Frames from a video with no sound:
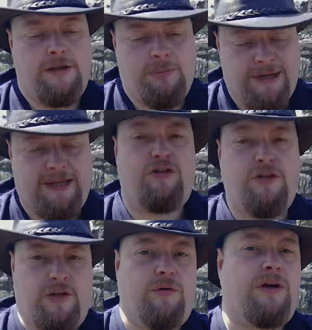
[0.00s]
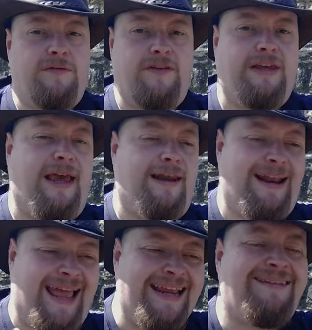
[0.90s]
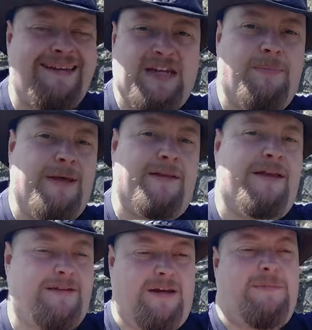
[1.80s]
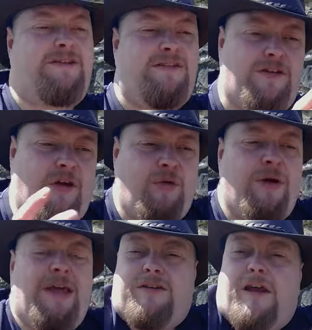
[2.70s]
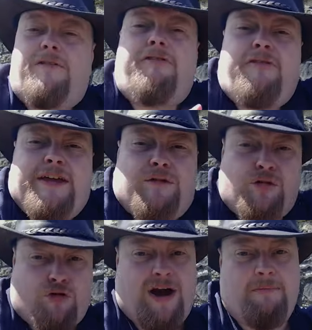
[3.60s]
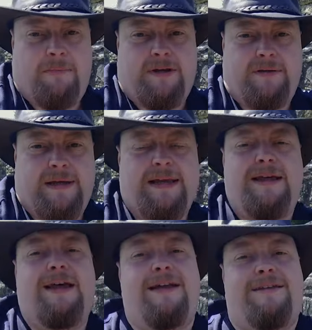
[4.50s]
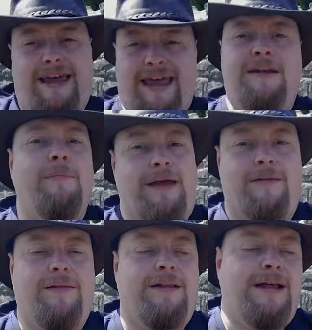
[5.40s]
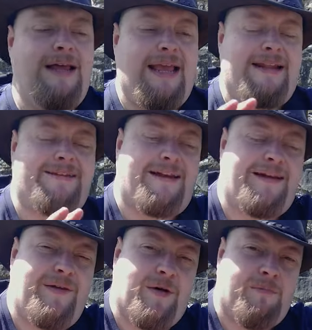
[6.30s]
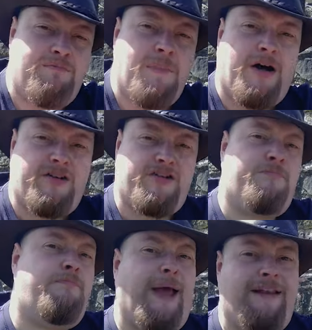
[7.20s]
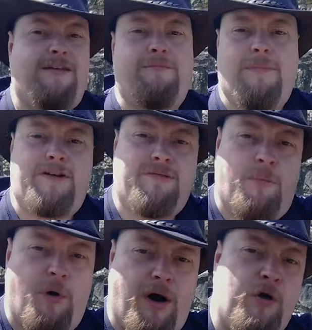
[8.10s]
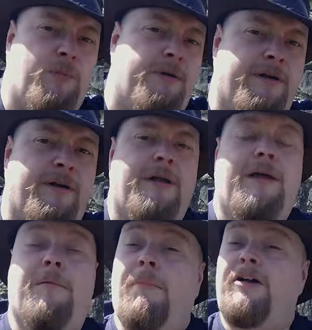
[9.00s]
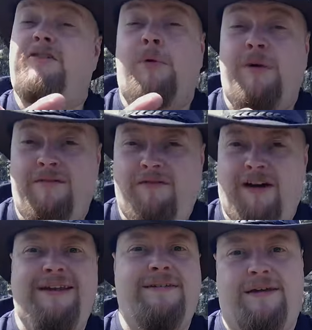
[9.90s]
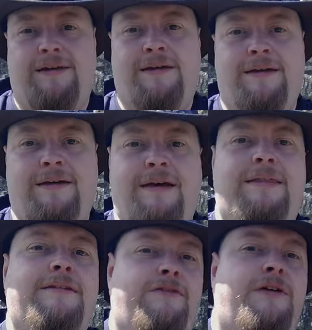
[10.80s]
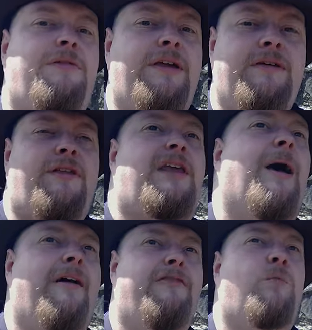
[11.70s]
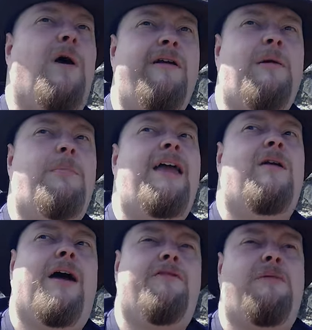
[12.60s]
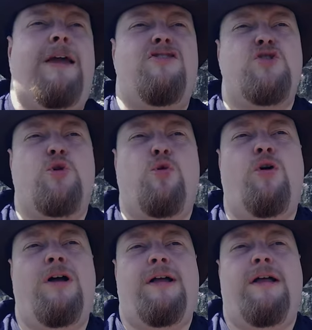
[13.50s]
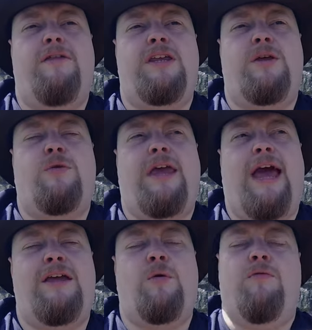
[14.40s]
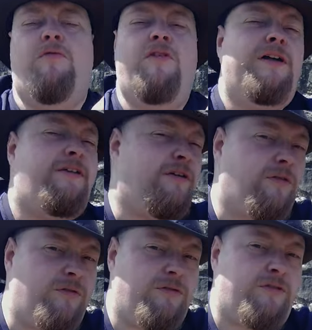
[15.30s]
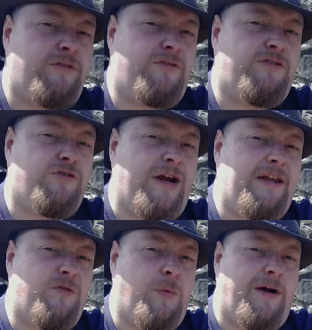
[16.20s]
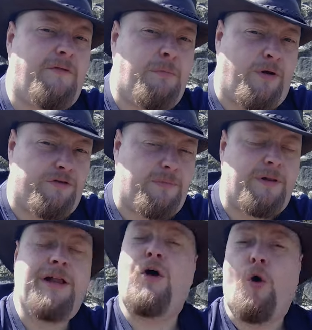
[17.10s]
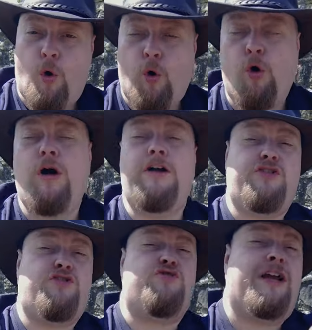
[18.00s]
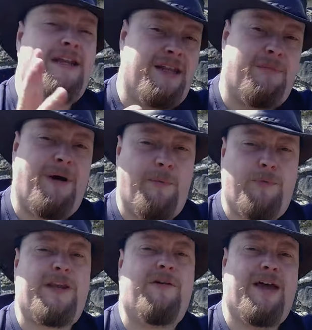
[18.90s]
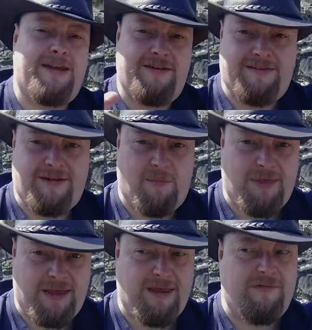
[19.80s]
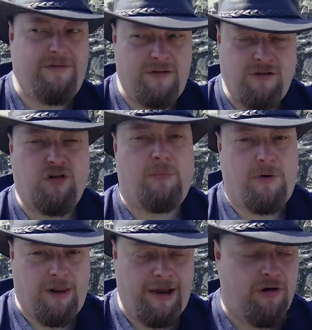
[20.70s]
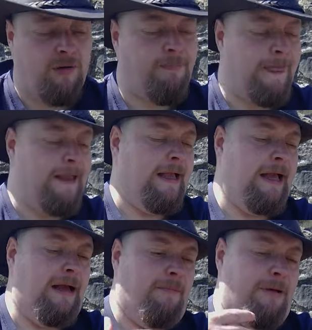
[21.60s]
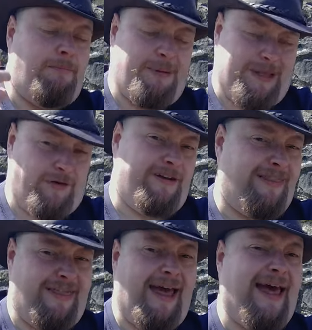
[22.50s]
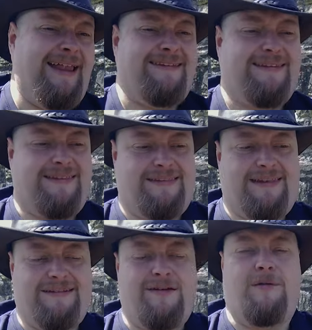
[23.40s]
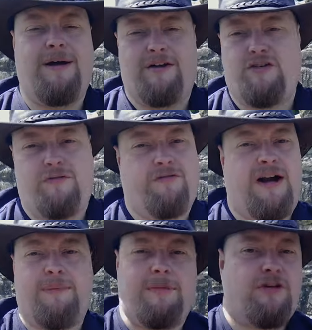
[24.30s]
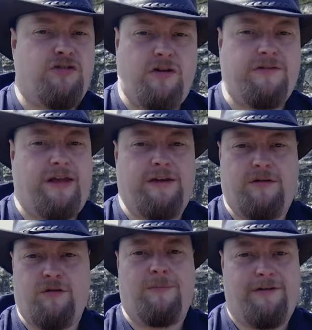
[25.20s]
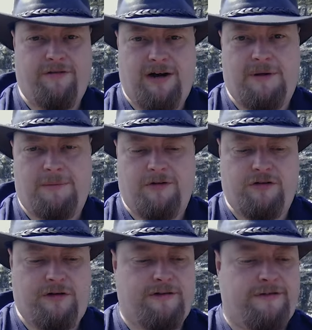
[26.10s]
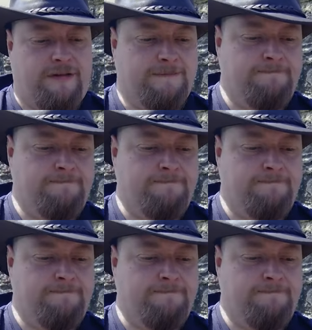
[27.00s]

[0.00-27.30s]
the picture that you're going to get at 18mm is going to be it's going to feel cramped. At 10mm, it's going to look much better, much more open, much more inviting. And there's a few things that you have to worry about. You have to make sure that you get your verticals straight wherever possible, or straighten them up when you get into something like Photoshop or Lightroom. But beyond that, there's not much. You'd frame up your shots like you'd normally frame up your shots.